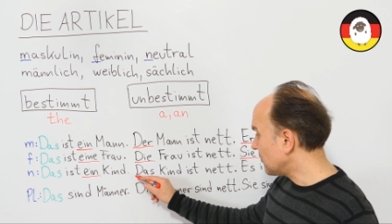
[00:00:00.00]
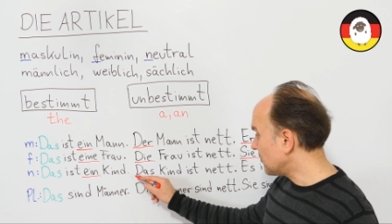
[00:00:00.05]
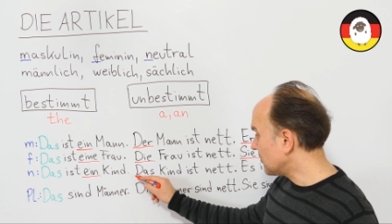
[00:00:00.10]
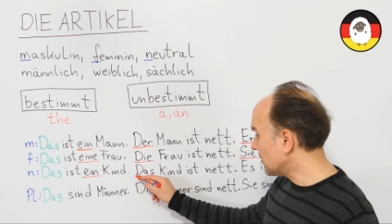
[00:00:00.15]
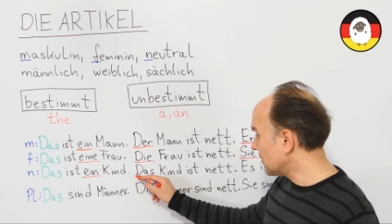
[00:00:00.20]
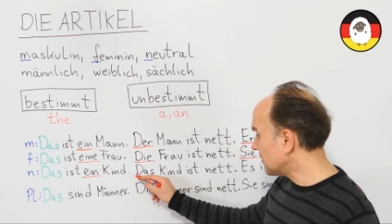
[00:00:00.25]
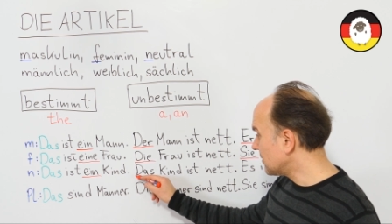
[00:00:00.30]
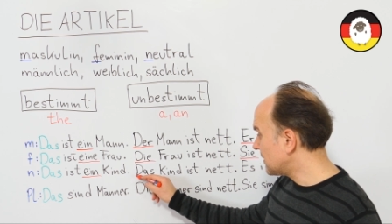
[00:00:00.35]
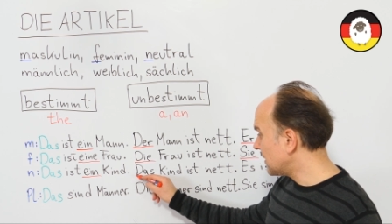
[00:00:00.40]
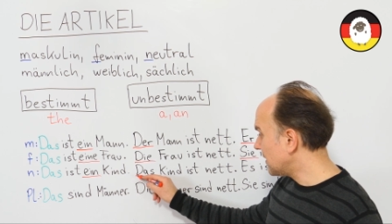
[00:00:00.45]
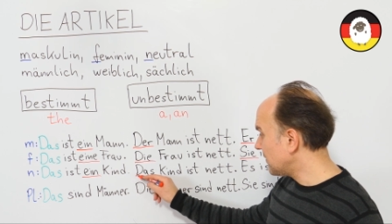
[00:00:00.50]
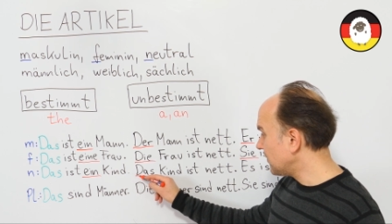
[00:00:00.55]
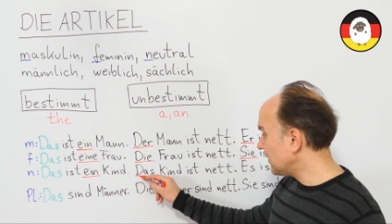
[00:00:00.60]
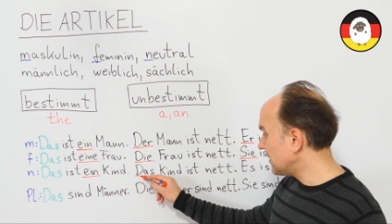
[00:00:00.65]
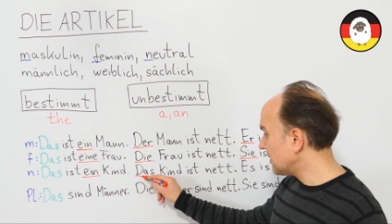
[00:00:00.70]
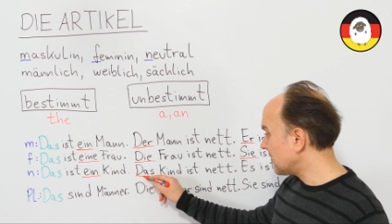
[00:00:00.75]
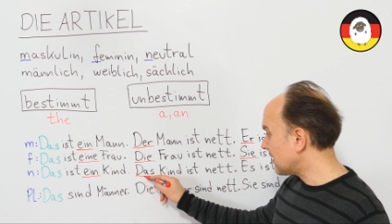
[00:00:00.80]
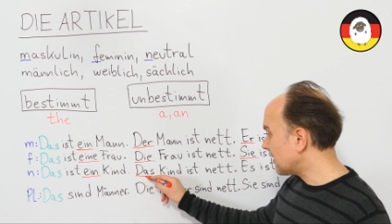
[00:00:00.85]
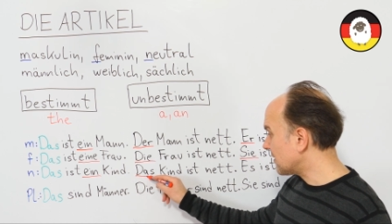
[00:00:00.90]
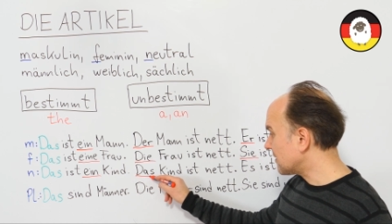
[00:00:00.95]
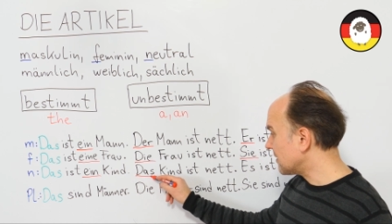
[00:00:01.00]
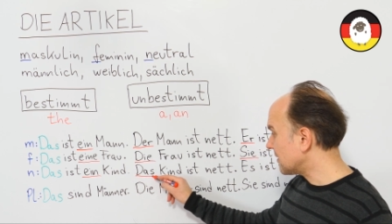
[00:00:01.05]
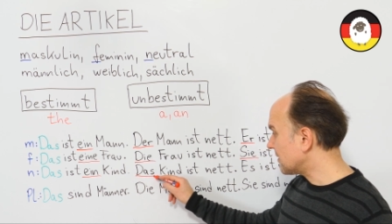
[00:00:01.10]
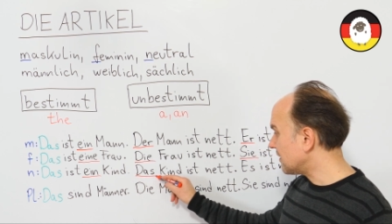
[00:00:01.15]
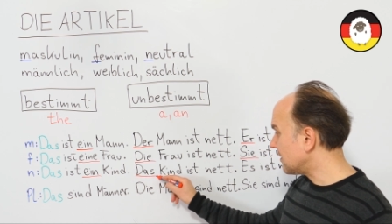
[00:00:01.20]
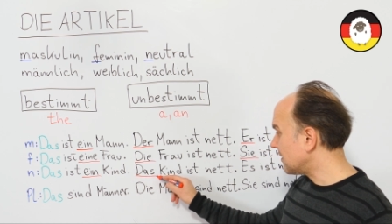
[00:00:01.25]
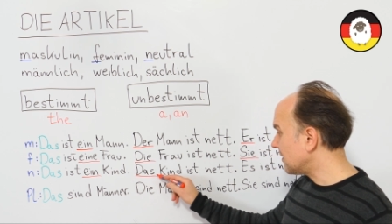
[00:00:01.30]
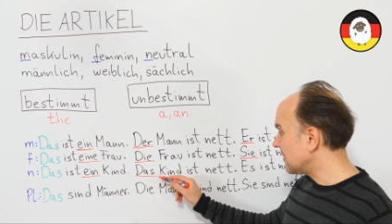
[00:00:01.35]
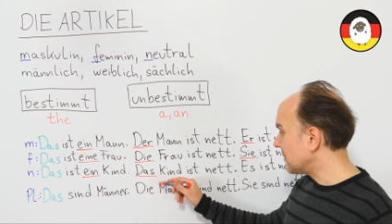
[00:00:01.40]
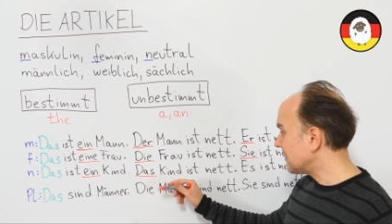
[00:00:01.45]
Neuter, definite
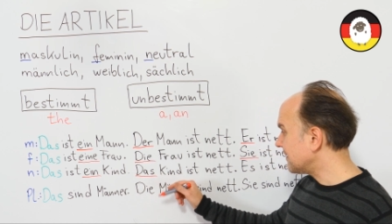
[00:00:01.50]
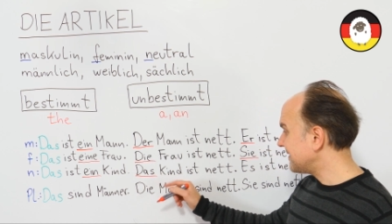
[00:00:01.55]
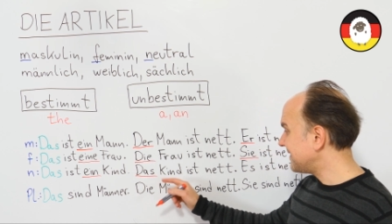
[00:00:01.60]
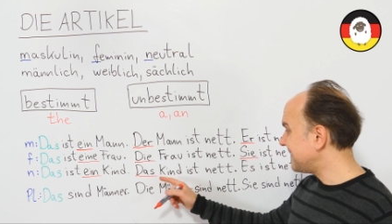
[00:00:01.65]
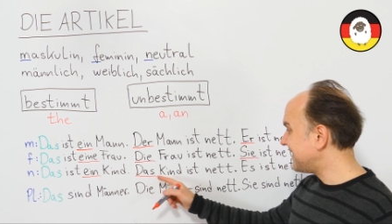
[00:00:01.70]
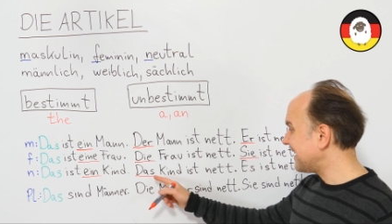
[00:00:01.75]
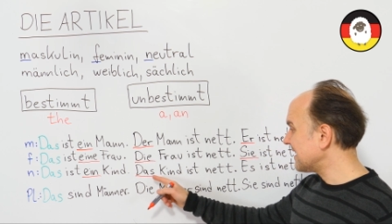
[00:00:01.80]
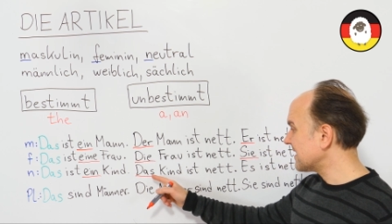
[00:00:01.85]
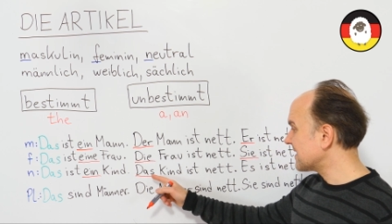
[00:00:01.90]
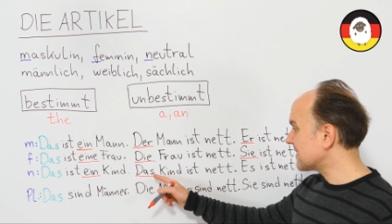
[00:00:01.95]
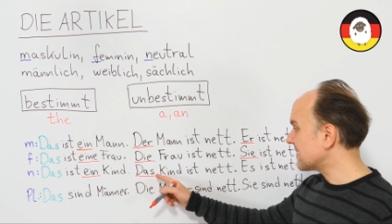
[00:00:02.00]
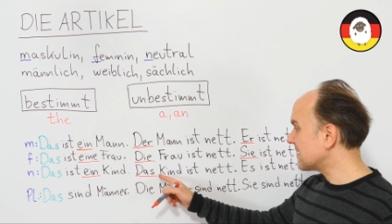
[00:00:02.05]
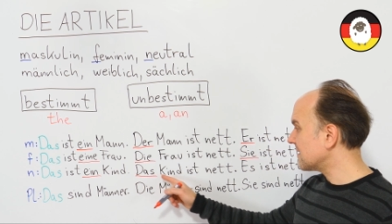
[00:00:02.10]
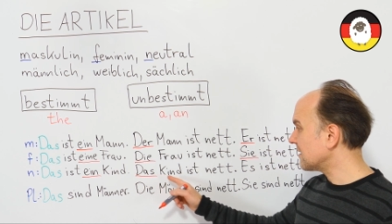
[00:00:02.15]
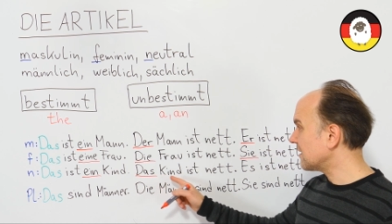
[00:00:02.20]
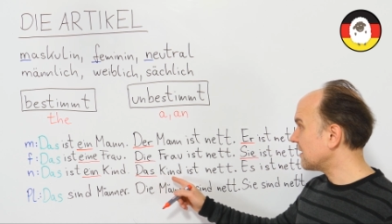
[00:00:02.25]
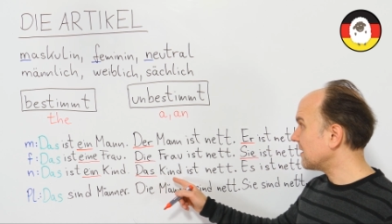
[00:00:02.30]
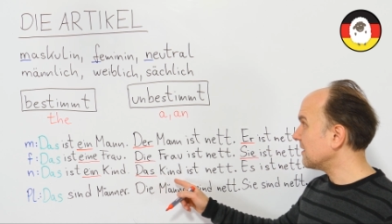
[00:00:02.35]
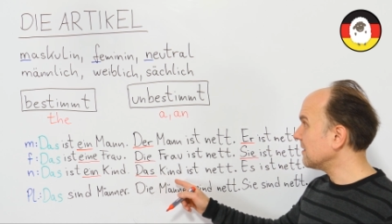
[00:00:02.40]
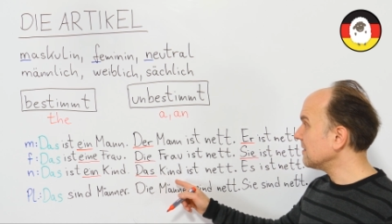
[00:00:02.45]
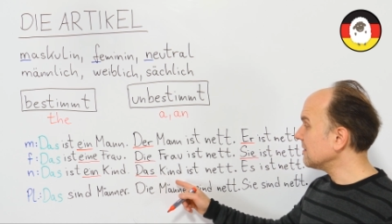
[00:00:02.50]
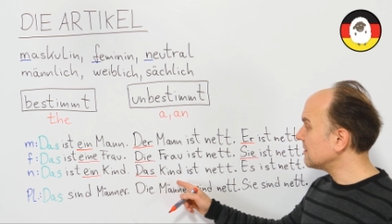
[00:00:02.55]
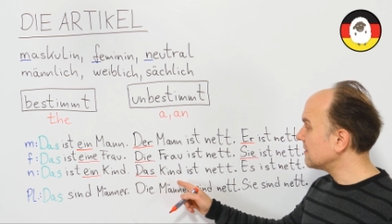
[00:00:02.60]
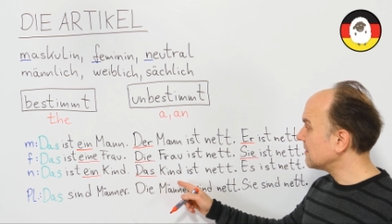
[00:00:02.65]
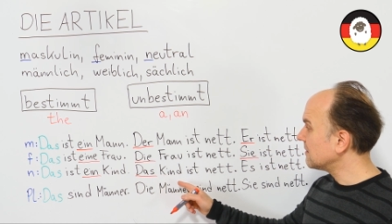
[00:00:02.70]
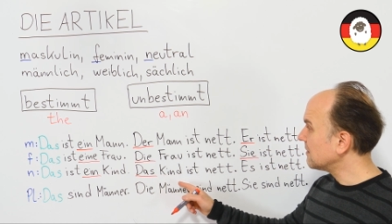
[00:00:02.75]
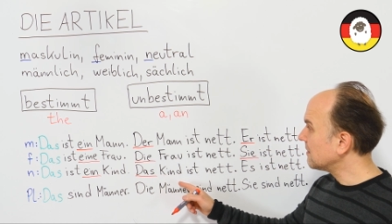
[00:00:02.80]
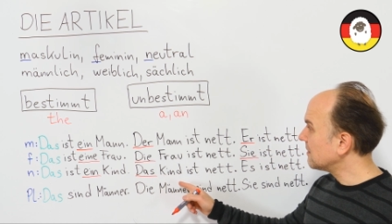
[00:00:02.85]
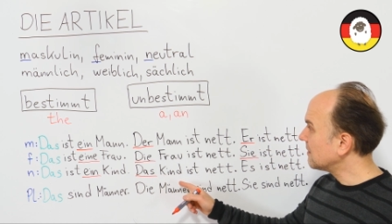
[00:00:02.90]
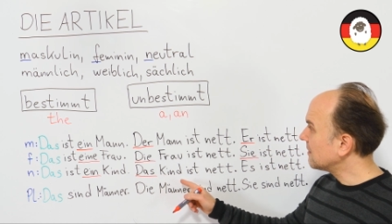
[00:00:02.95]
article. Das
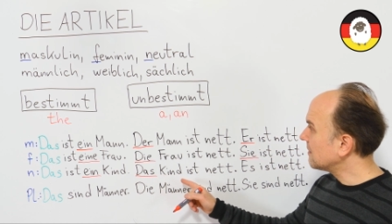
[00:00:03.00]
Kind